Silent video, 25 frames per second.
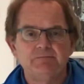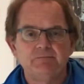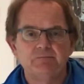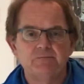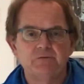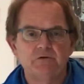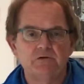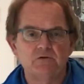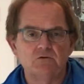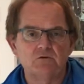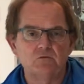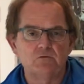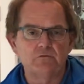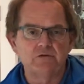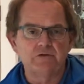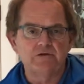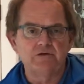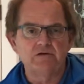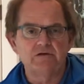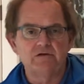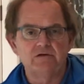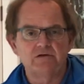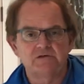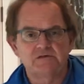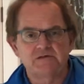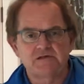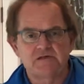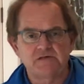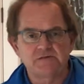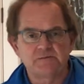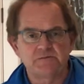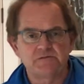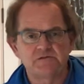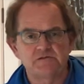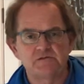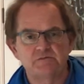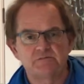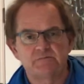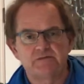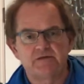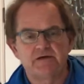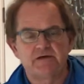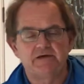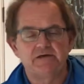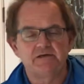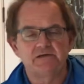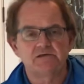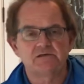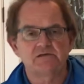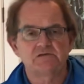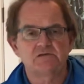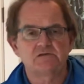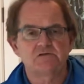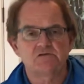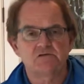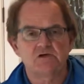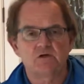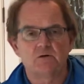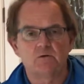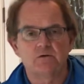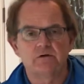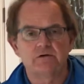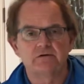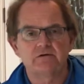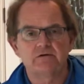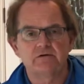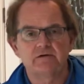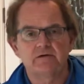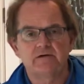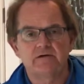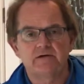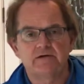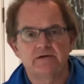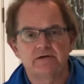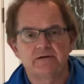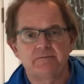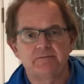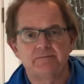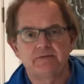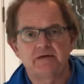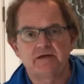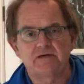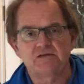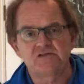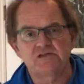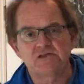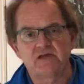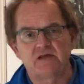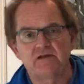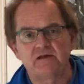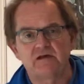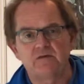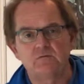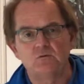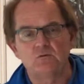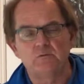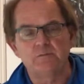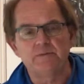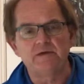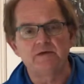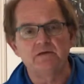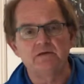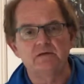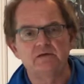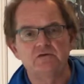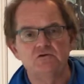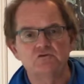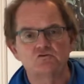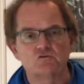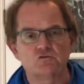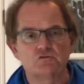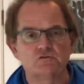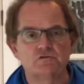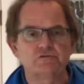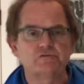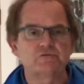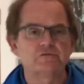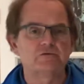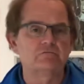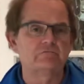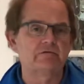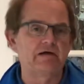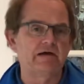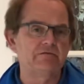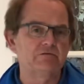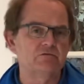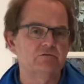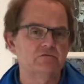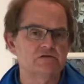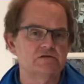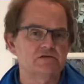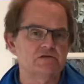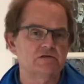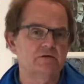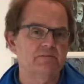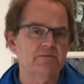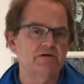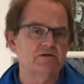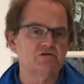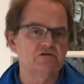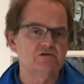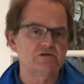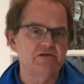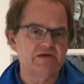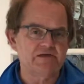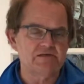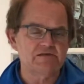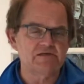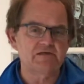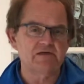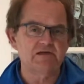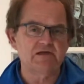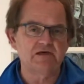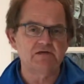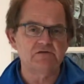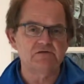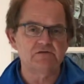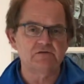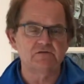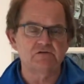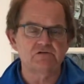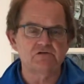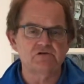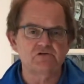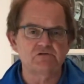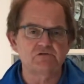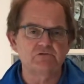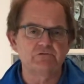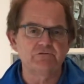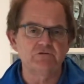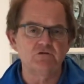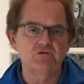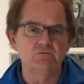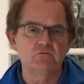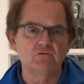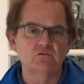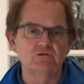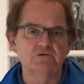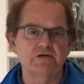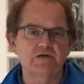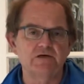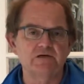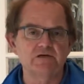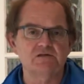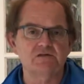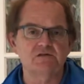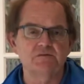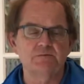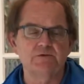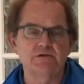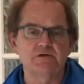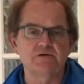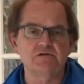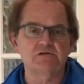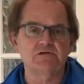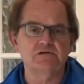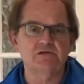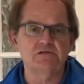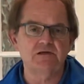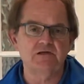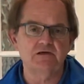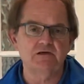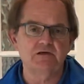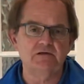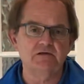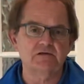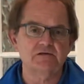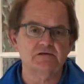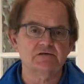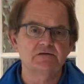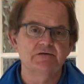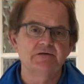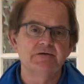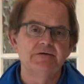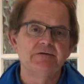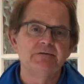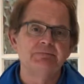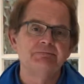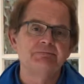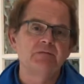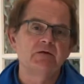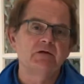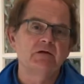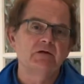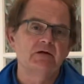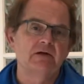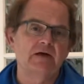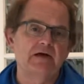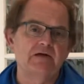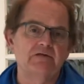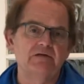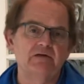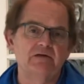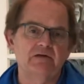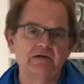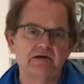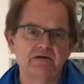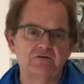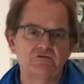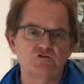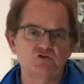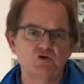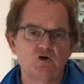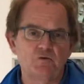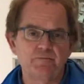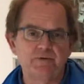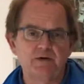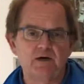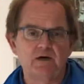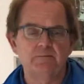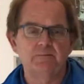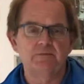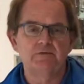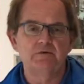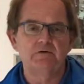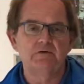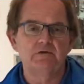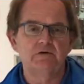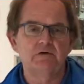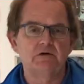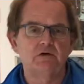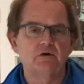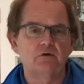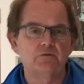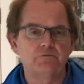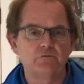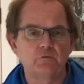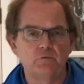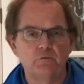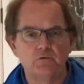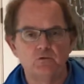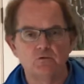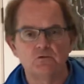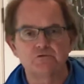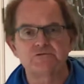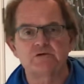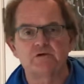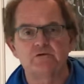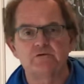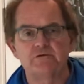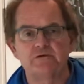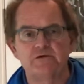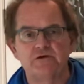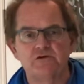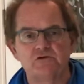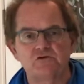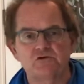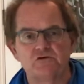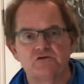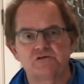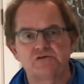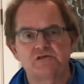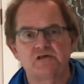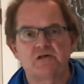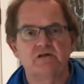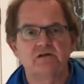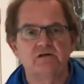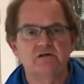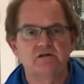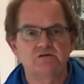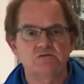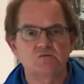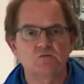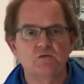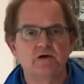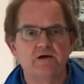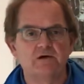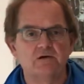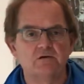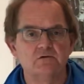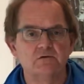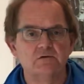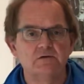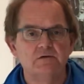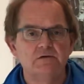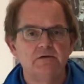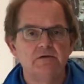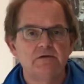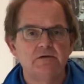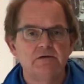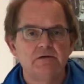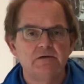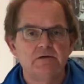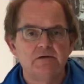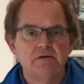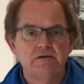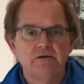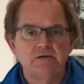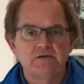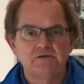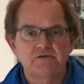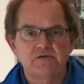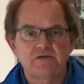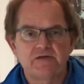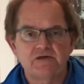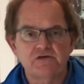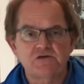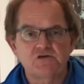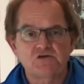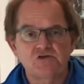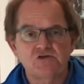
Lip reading: putting all the assessments in place and so on. And Sunday will be the draws for the raffles, as I mentioned yesterday. So there's just a few more days to purchase tickets. And the account top-up offer will also finish on Sunday as well. So that's the